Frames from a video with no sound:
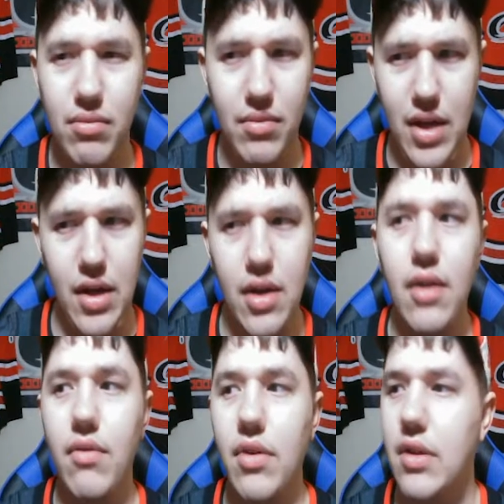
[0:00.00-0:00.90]
I
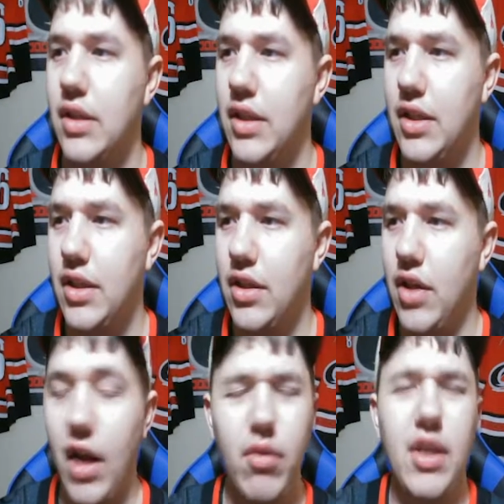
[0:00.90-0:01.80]

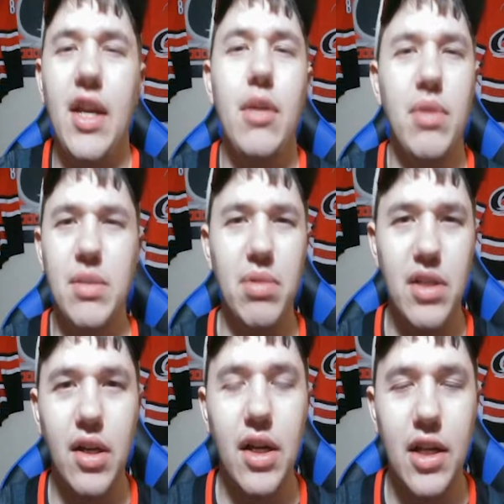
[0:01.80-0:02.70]
don't think anybody's been
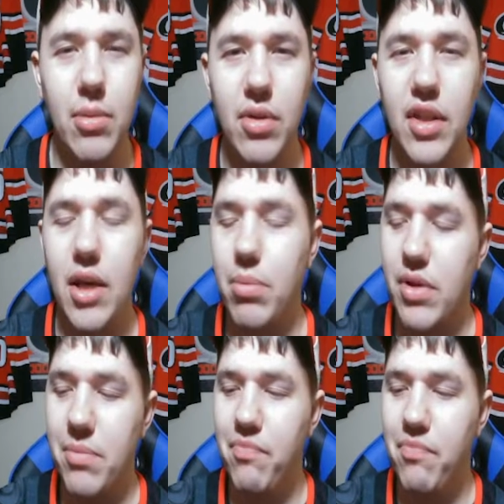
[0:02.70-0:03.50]
talking about that, but